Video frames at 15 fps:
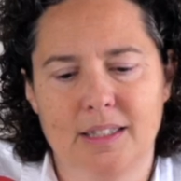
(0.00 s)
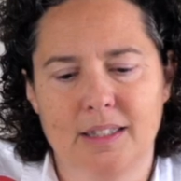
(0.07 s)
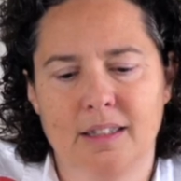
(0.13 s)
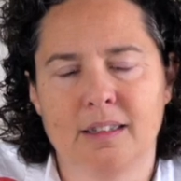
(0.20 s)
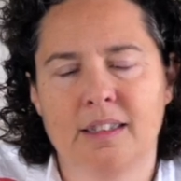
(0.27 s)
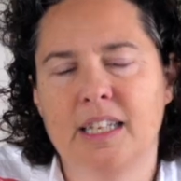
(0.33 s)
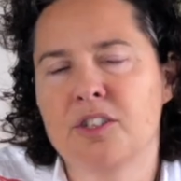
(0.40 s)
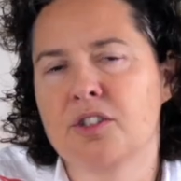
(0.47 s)

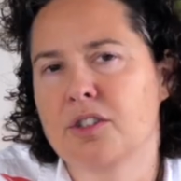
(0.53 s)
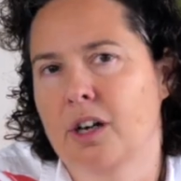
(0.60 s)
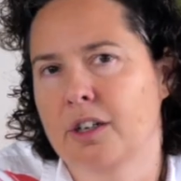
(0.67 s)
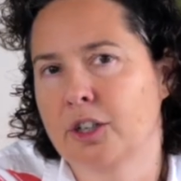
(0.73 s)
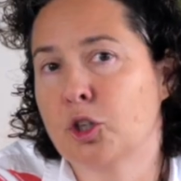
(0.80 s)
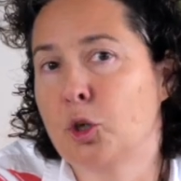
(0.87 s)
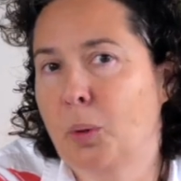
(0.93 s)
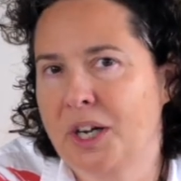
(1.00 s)
they
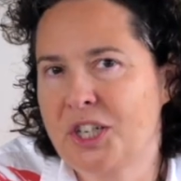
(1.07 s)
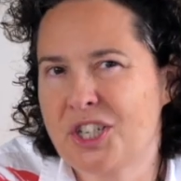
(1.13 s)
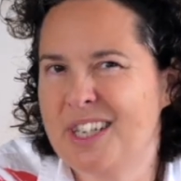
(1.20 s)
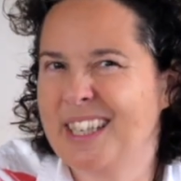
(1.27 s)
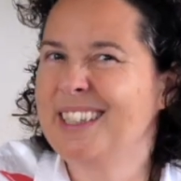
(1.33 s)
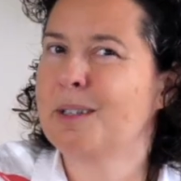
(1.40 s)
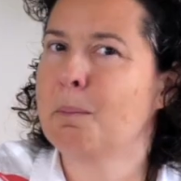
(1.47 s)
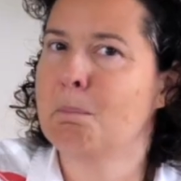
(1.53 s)
started
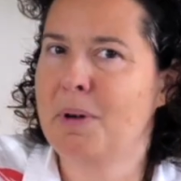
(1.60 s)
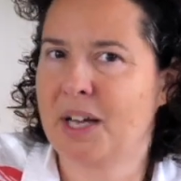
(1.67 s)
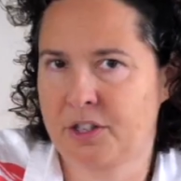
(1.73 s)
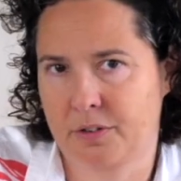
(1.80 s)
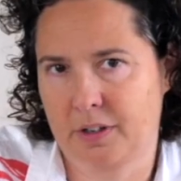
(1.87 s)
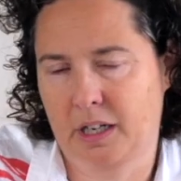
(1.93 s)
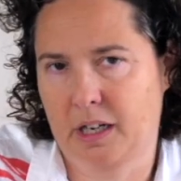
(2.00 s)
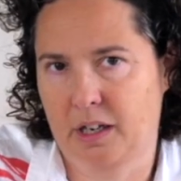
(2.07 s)
questioning the
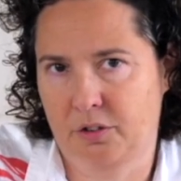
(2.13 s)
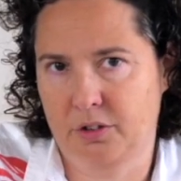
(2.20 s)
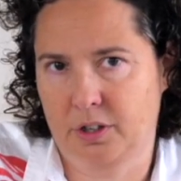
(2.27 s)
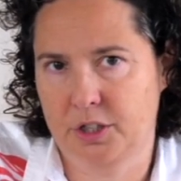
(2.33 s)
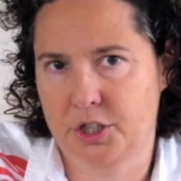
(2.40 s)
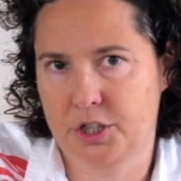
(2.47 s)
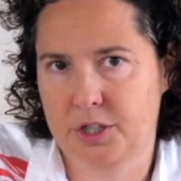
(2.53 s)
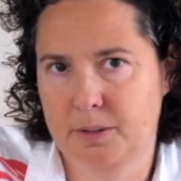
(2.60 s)
metric as
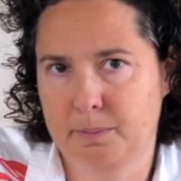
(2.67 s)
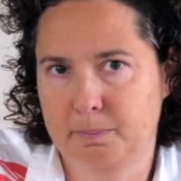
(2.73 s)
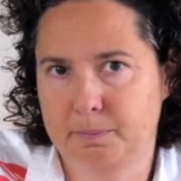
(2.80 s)
such.